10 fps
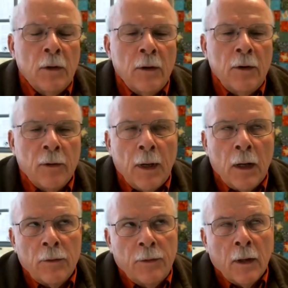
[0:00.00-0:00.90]
curious
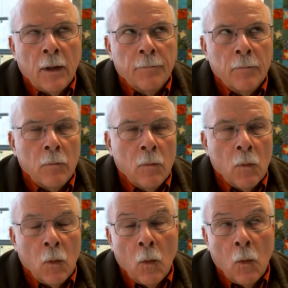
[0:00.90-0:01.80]
about um,
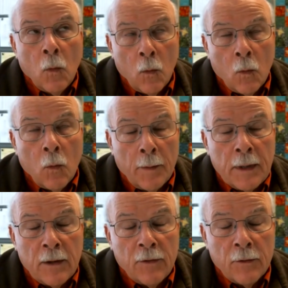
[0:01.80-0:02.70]
I
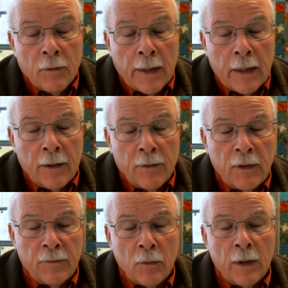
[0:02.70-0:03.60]
mean, this is related to
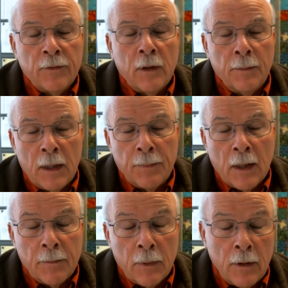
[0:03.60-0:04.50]
Steve's question a bit,
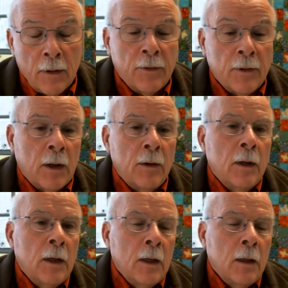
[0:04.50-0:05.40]
but I'm curious
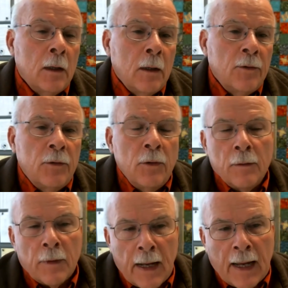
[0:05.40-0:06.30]
about
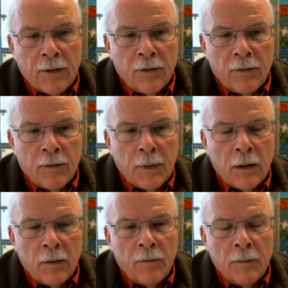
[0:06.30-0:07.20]
student reactions. I
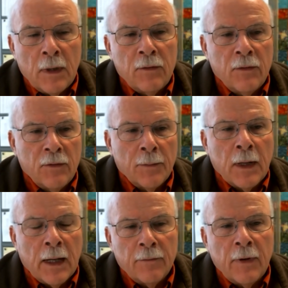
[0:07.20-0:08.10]
mean, you, you mentioned some
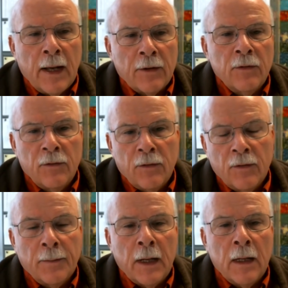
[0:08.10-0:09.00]
kind of reactions
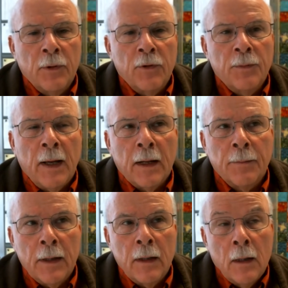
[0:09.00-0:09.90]
and some kind of pushback,
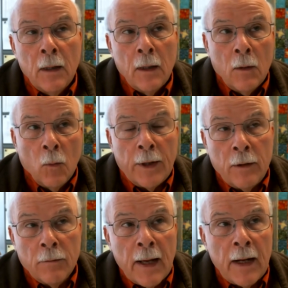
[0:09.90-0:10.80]
but when
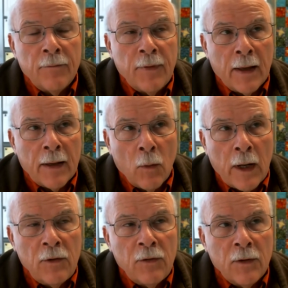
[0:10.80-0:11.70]
you read
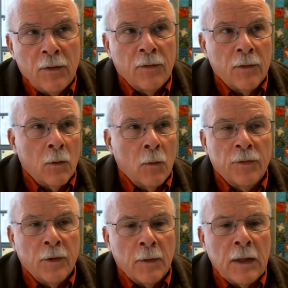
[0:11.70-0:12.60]
evaluations, uh,
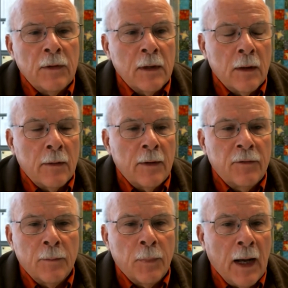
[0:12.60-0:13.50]
was there anything there
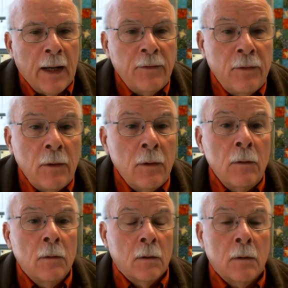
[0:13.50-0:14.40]
that surprised
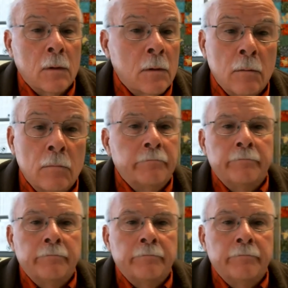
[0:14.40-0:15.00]
you or